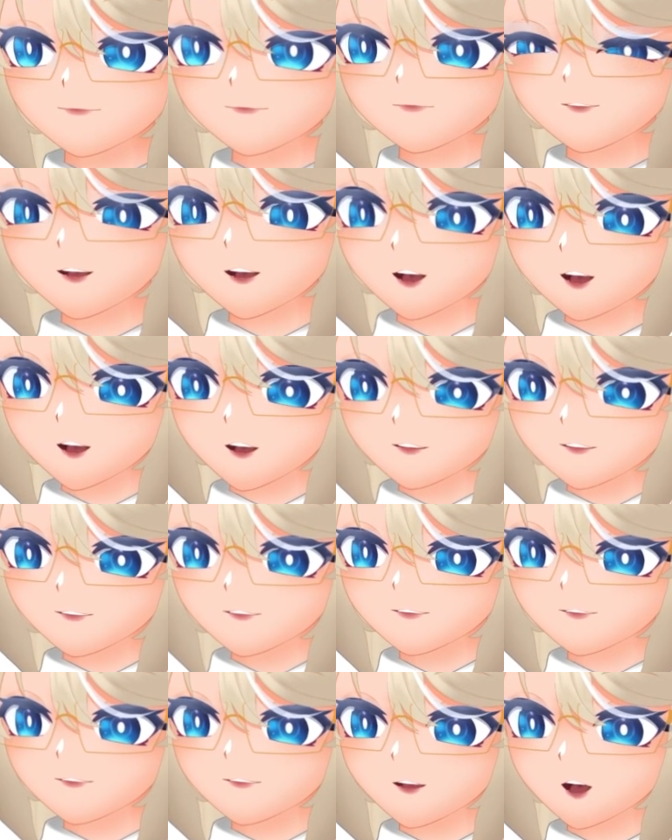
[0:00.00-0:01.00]
Yeah.
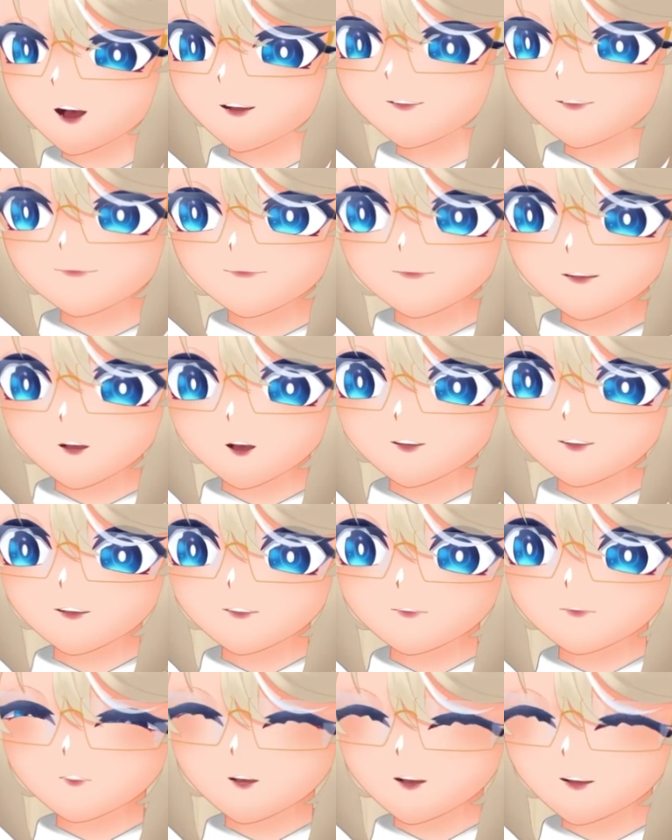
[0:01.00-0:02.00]
And if there
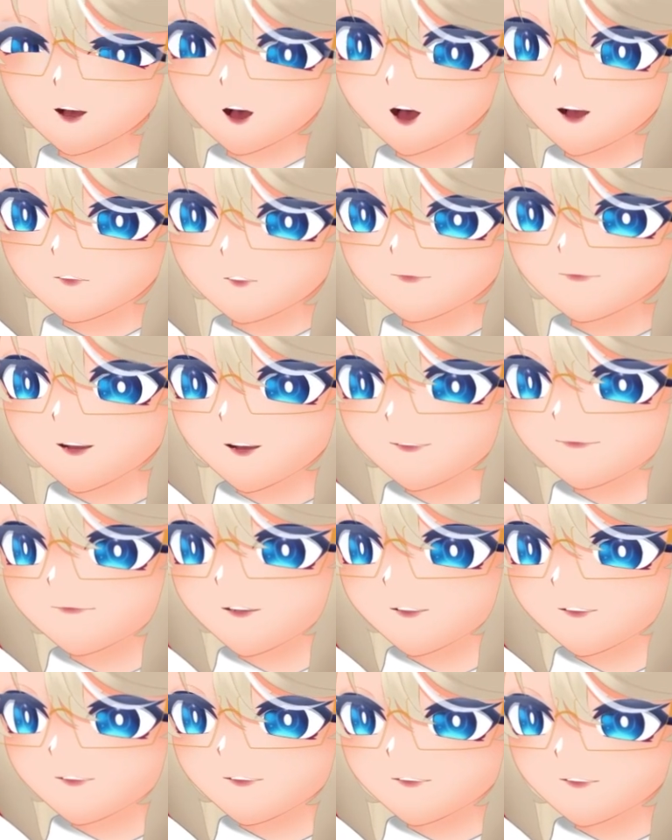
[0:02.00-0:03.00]
isn't one, I will be
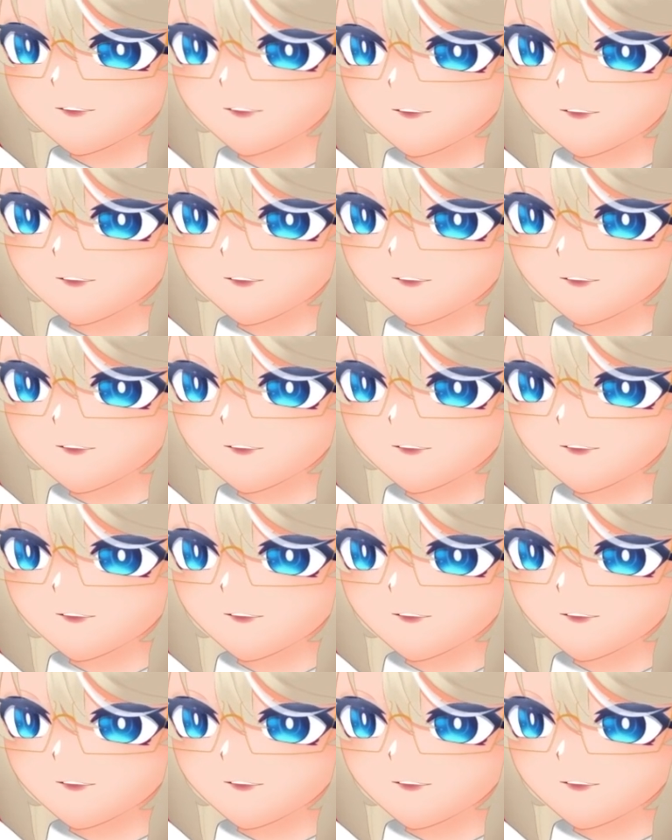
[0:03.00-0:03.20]
upfront.